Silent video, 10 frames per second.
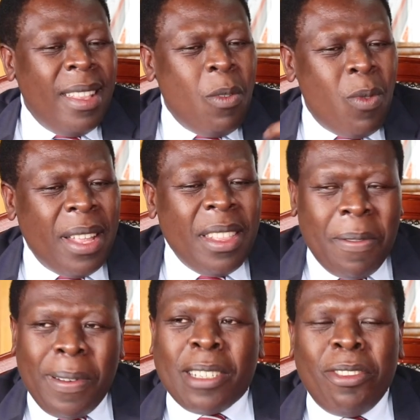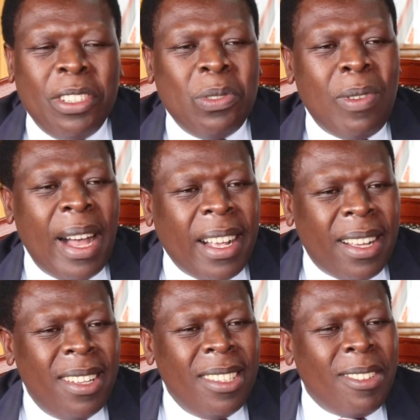They want the factory to work
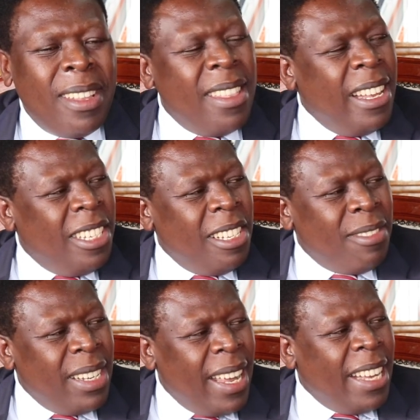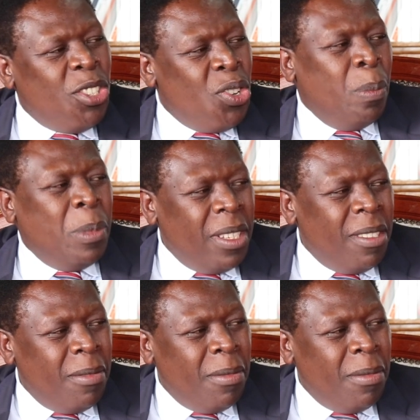so that their children get jobs.